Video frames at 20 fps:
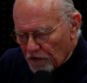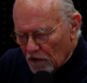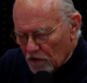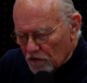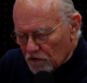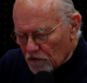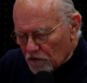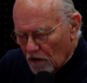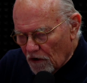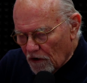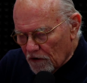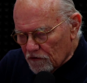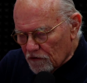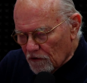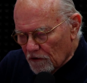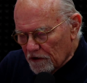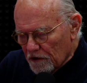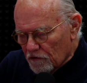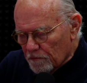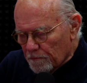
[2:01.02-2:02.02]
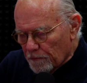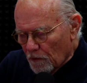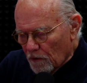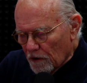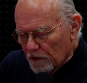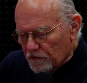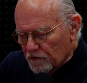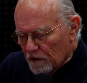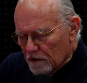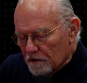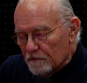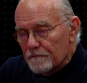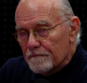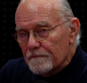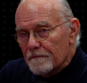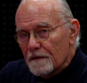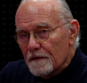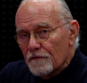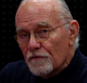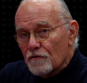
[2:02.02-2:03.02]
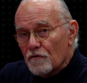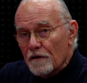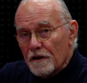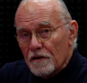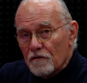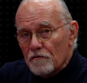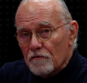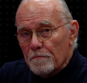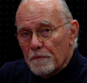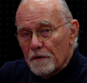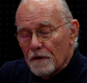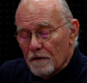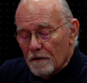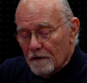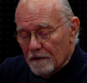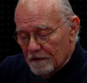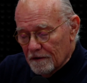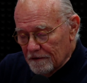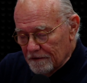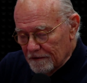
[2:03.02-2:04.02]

songs on his porch, and drinks beer.